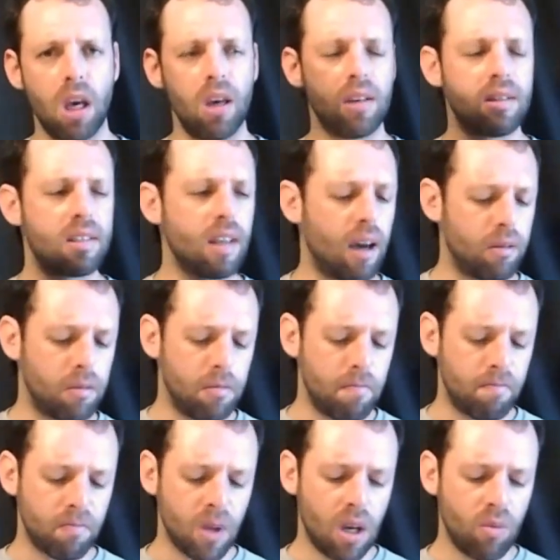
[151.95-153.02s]
So,
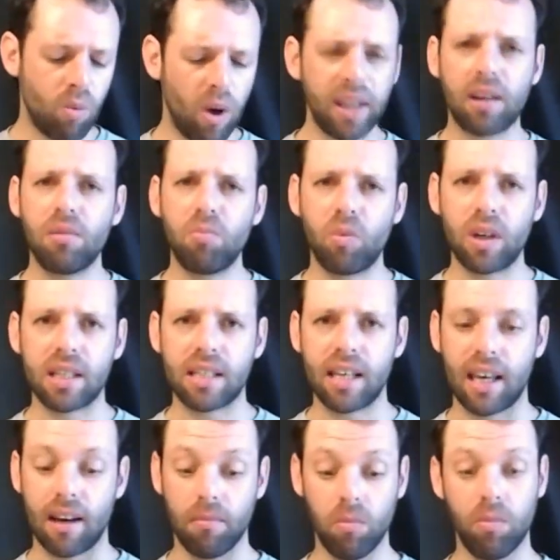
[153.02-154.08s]
why couldn't we see it?